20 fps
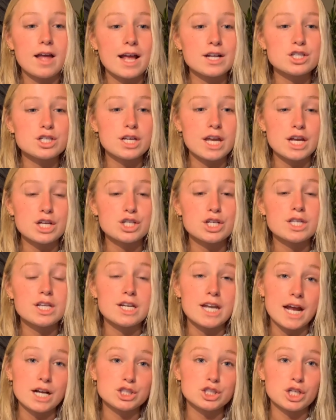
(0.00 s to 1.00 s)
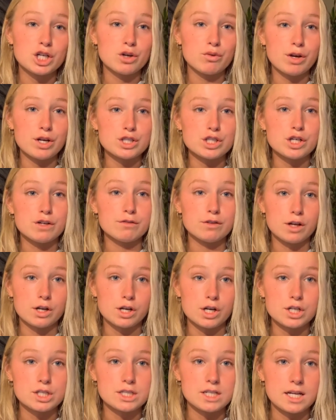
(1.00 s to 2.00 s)
education the next generation of
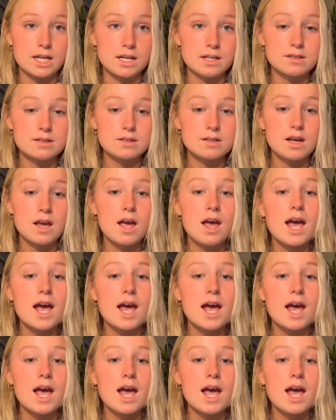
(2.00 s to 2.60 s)
learners needs.